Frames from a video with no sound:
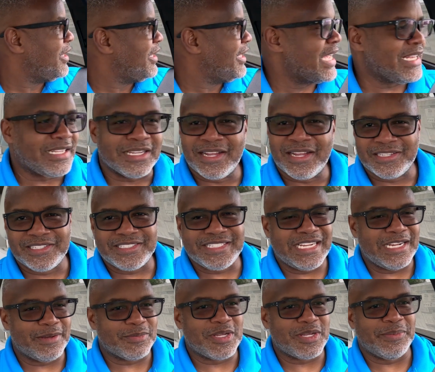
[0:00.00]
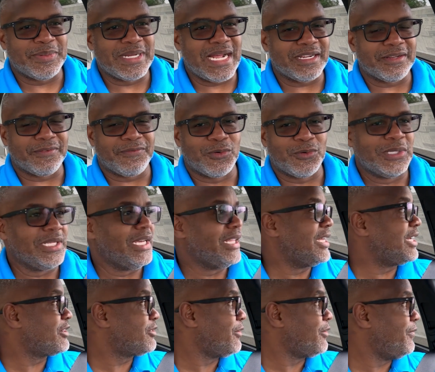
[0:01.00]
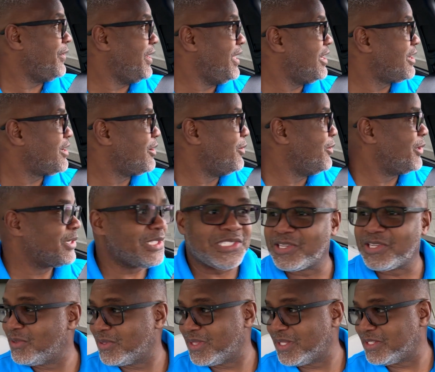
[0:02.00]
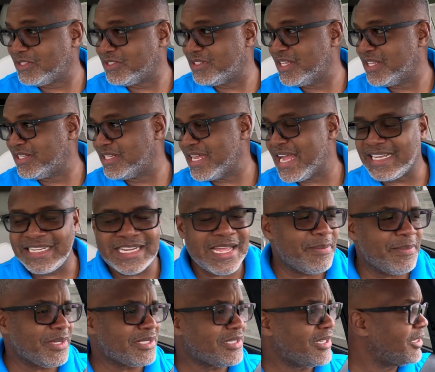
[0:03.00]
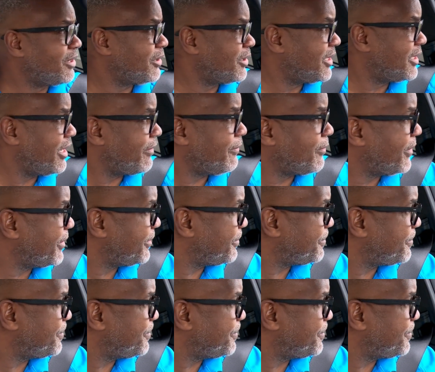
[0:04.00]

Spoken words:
you have to understand I'm coming out of a fully electric vehicle, and so the dynamics a little different.